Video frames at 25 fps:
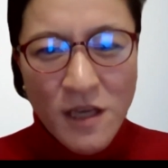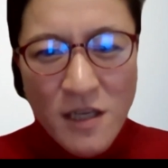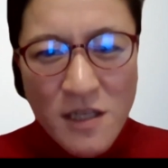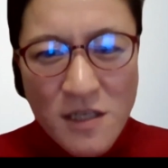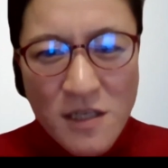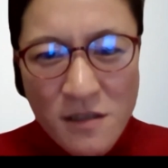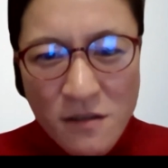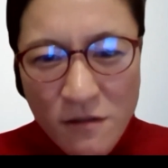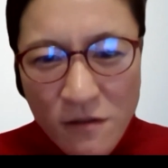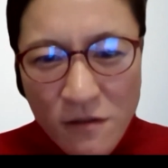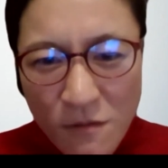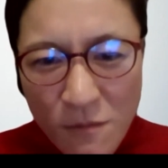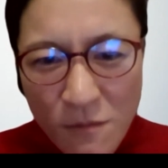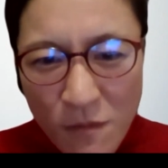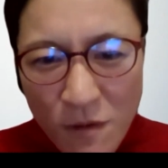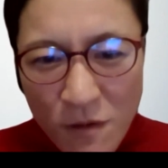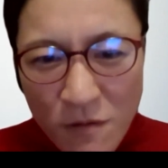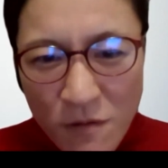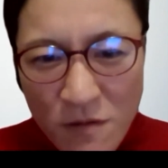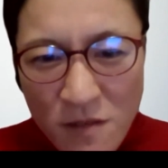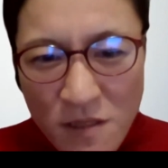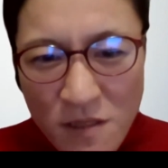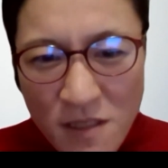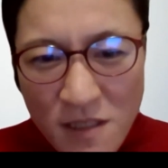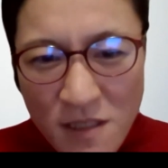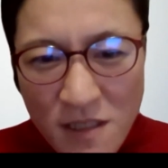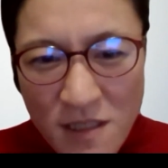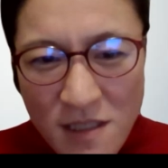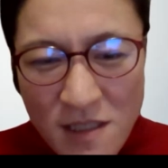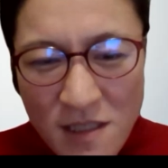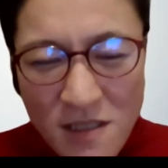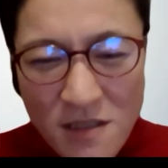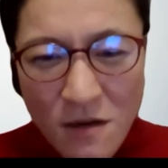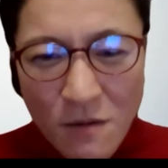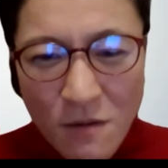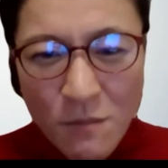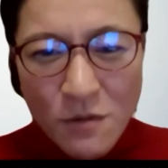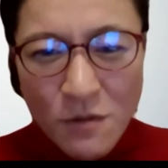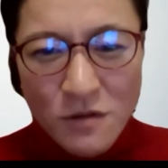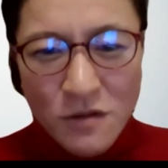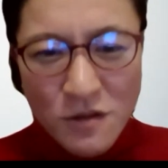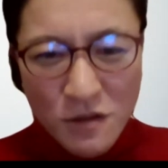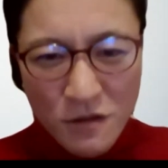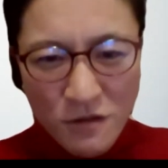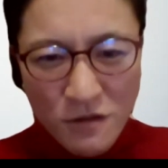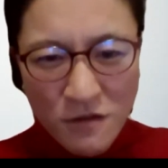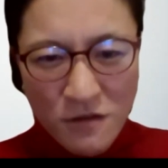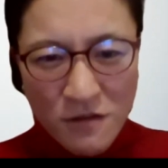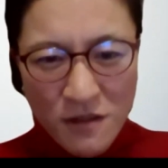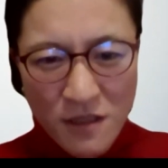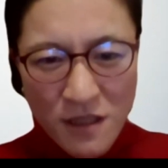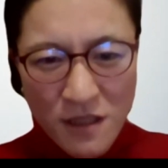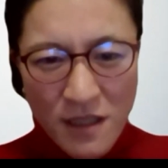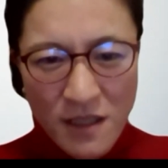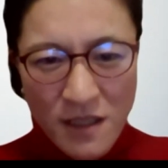So the most is number 2.